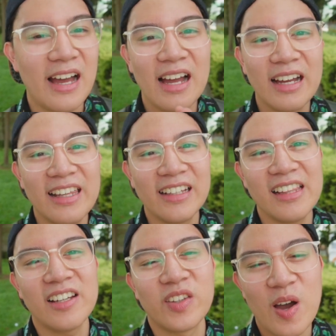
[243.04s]
Ang galing
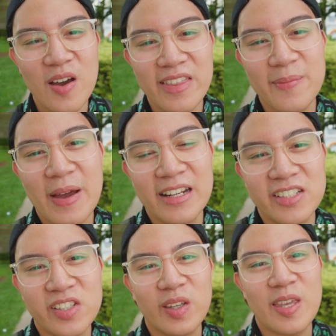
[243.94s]
lang, no? How they
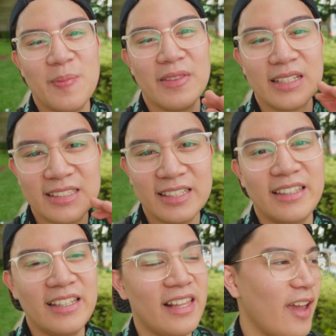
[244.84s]
managed to keep this
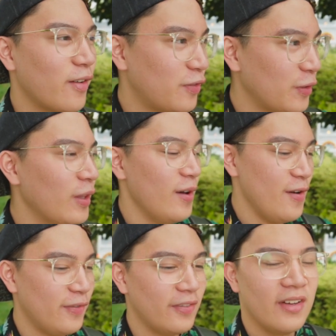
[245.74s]
city like full
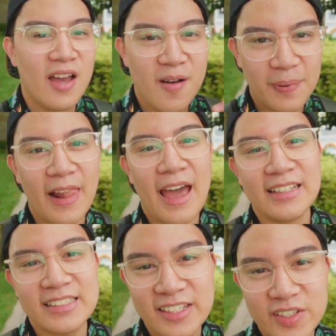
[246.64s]
of
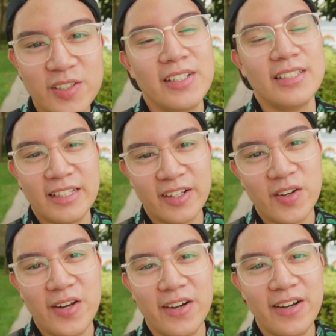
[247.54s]
plants and trees and
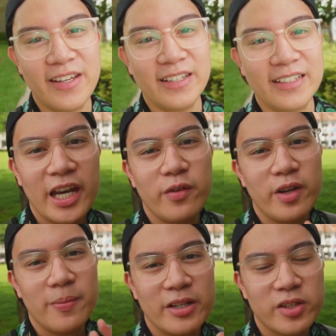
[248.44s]
greenery.
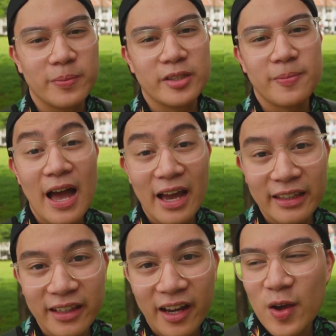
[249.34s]
Anyway, medyo mas
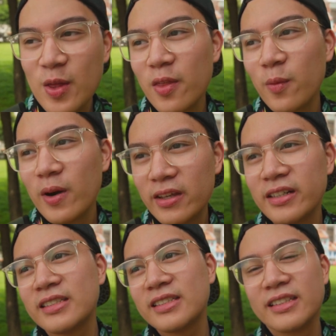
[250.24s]
mahangin na ngayon. The
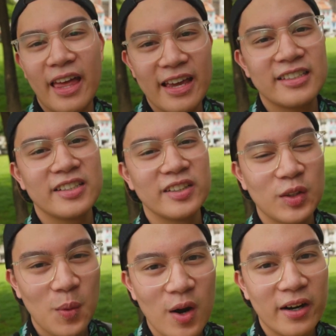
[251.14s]
weather's nicer
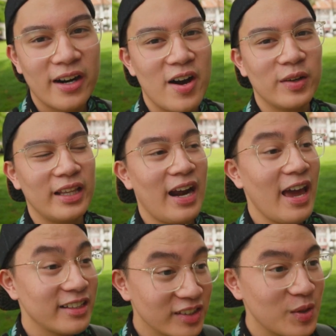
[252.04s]
to walk around. And
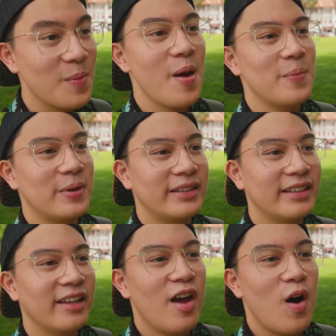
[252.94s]
I just remembered,
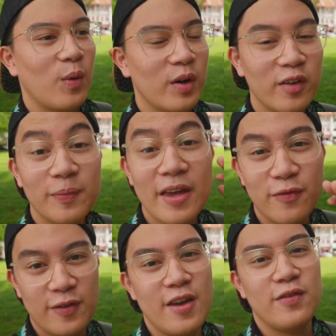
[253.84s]
one of my
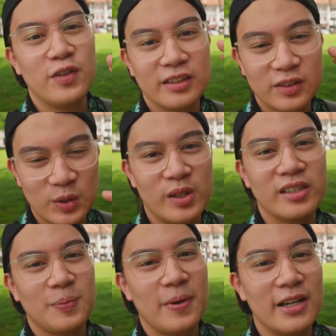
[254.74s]
favorite
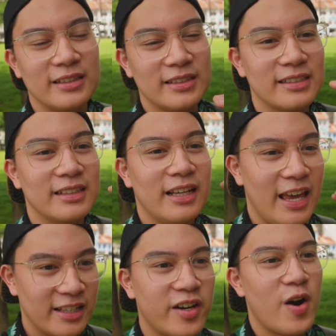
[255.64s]
tourist spots
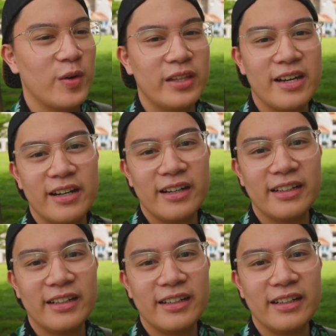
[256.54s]
is around here.